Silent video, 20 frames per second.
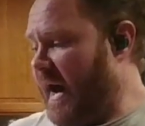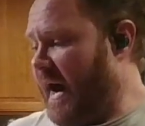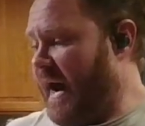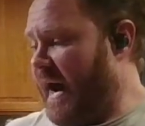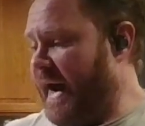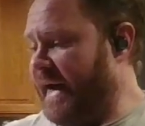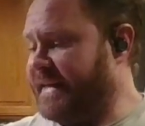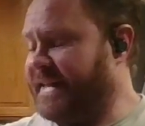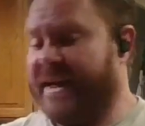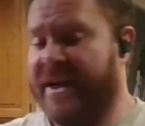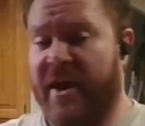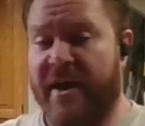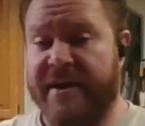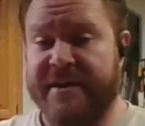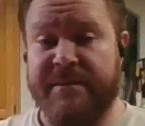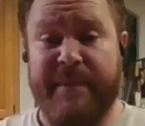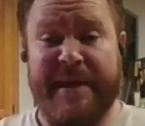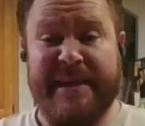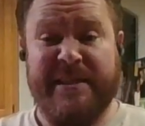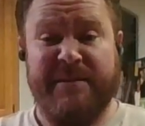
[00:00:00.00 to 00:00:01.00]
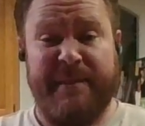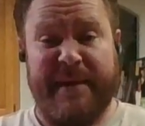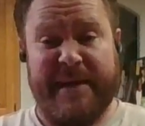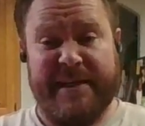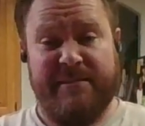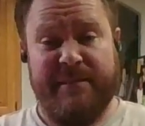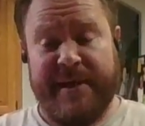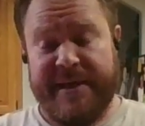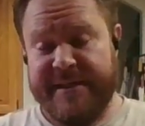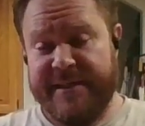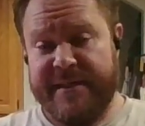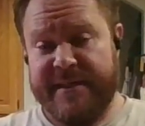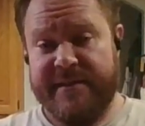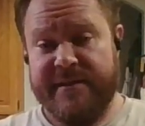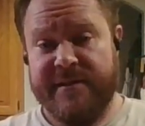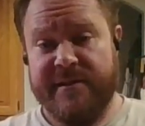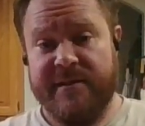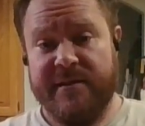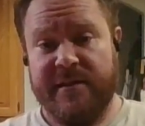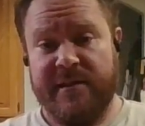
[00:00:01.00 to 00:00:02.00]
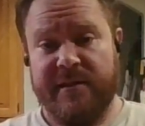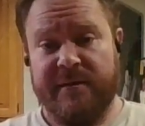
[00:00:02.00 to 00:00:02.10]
I tend not to buy spice mixes,